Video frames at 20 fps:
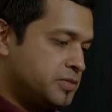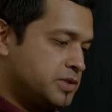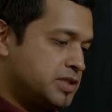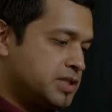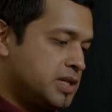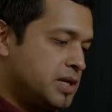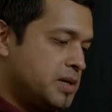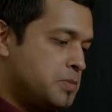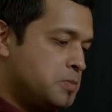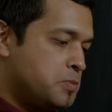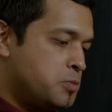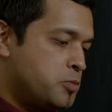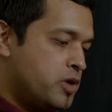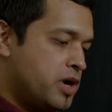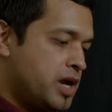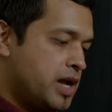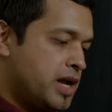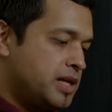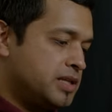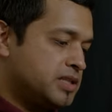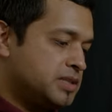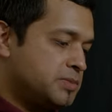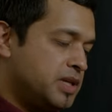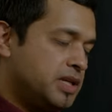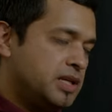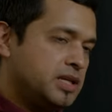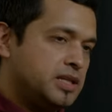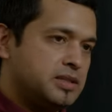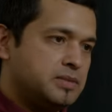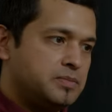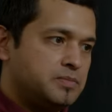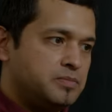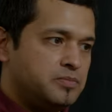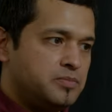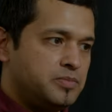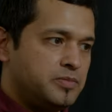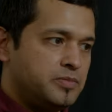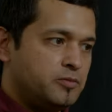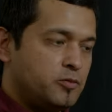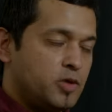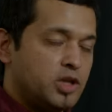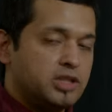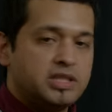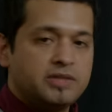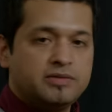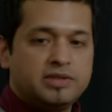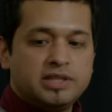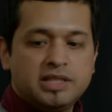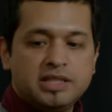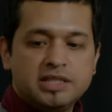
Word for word: some brands make it relatively